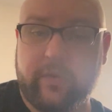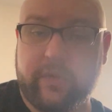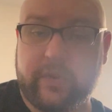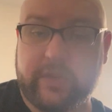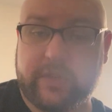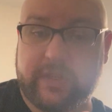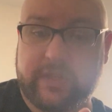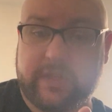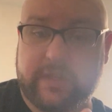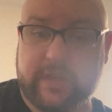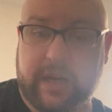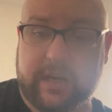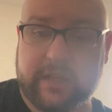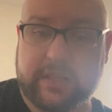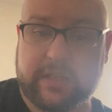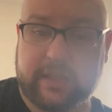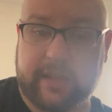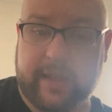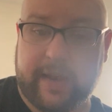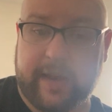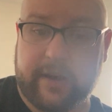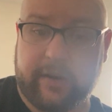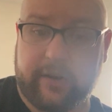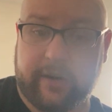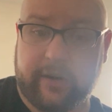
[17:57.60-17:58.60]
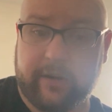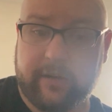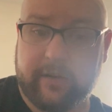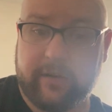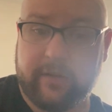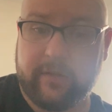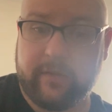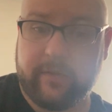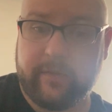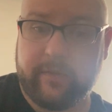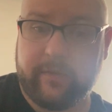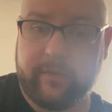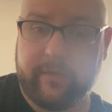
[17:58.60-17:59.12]
this is not slander.
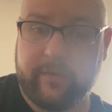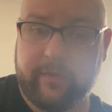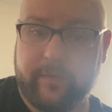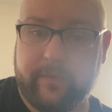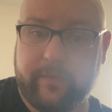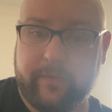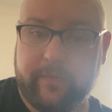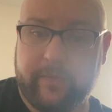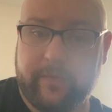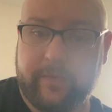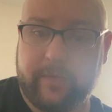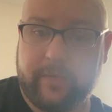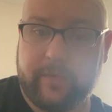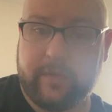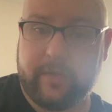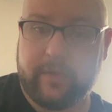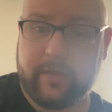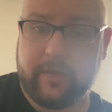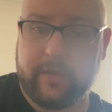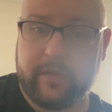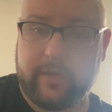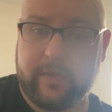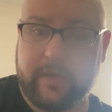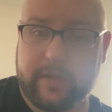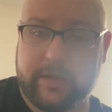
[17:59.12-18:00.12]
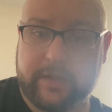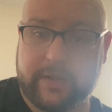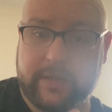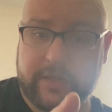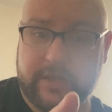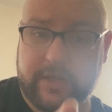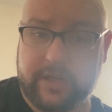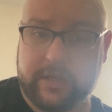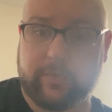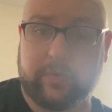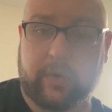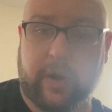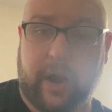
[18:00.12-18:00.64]
This is
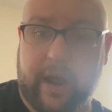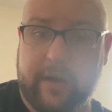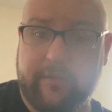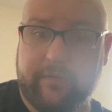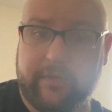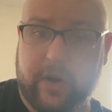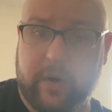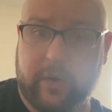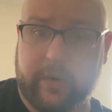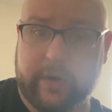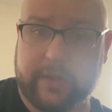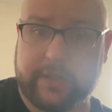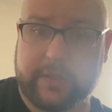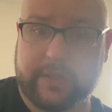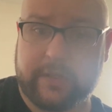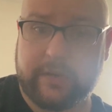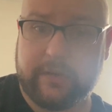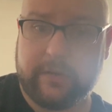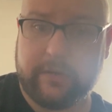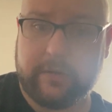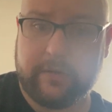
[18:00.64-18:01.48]
just what I've noticed.